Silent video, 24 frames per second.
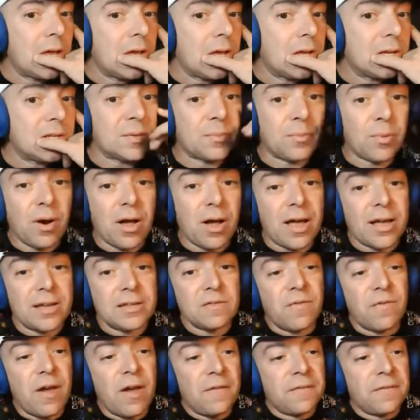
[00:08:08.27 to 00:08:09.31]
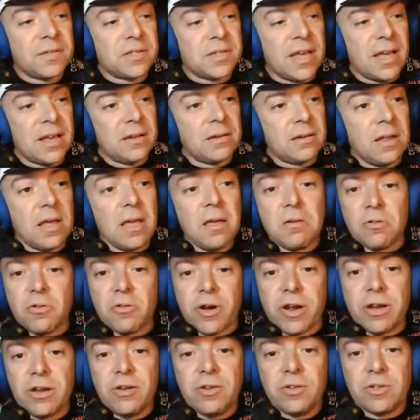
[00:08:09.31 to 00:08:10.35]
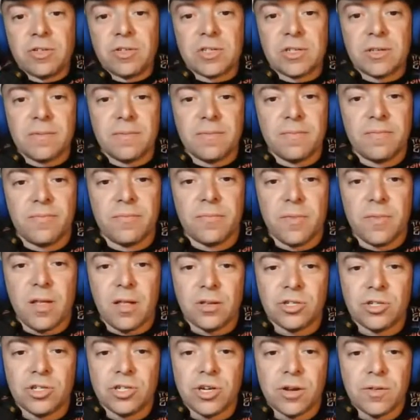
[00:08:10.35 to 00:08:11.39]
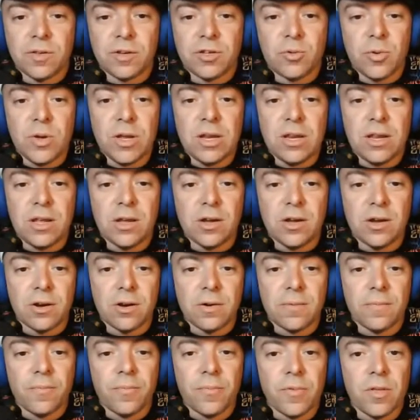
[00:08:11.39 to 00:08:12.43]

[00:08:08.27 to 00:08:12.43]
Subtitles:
Surprise, Valve said, hey, great news. I'll share the tweet here.